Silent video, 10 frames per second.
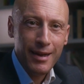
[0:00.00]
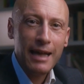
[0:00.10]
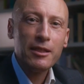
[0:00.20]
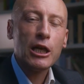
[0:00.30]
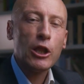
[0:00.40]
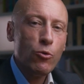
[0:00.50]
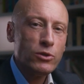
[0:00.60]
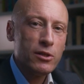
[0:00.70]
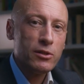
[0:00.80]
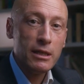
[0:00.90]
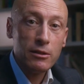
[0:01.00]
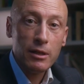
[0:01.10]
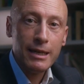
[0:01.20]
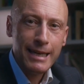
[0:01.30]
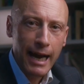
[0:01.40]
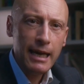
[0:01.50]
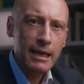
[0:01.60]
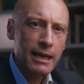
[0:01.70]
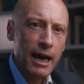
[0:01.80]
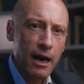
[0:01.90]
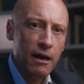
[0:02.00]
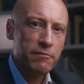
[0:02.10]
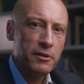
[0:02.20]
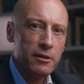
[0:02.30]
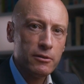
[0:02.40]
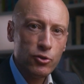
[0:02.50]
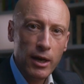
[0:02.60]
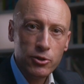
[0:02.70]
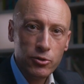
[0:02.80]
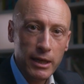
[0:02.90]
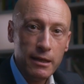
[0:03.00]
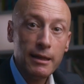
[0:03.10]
and the closest is 9.5-year treasury